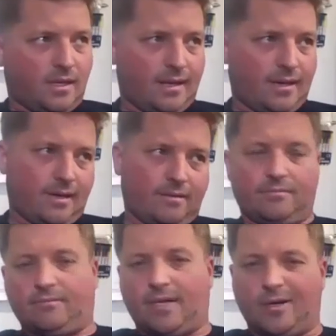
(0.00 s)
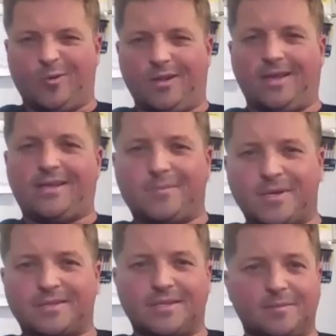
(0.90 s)
I don't really like to
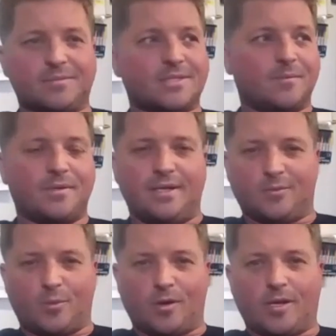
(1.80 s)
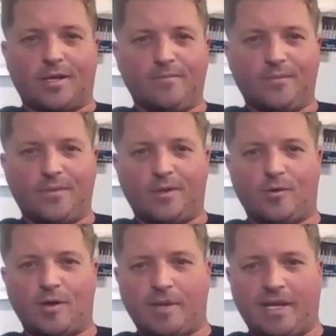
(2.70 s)
mess up something that's working. You know
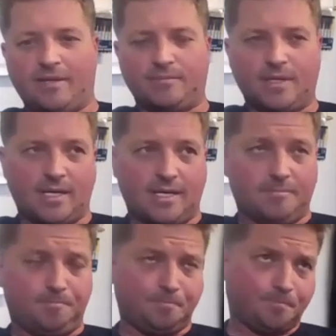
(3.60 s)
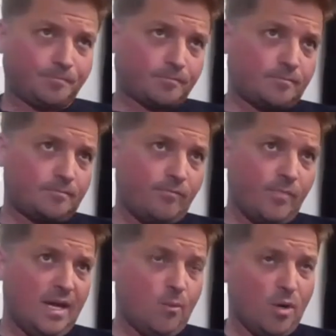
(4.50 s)
what I mean?
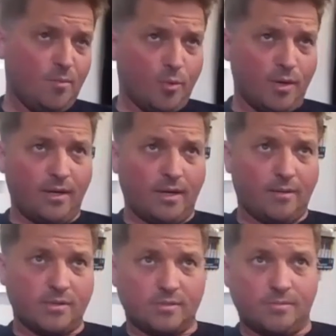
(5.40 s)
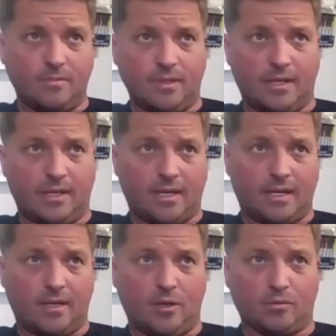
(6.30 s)
At one point, I was in
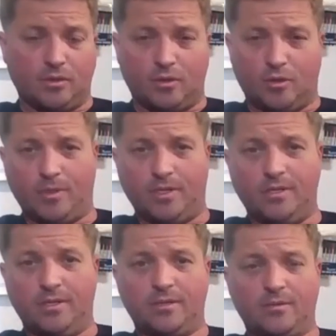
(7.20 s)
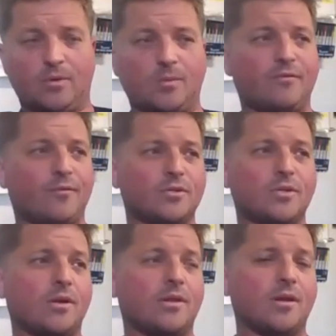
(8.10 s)
Oklahoma when we first
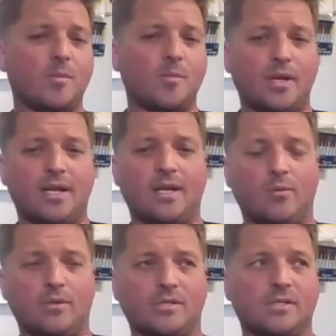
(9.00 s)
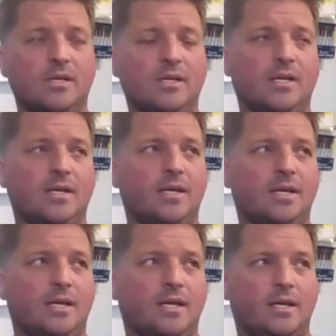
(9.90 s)
started the company, and there's
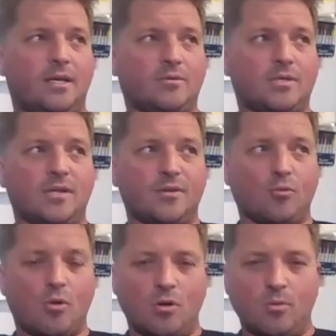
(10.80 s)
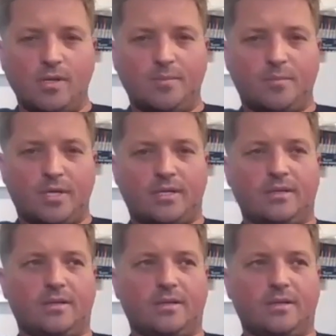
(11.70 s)
nothing wrong with it, but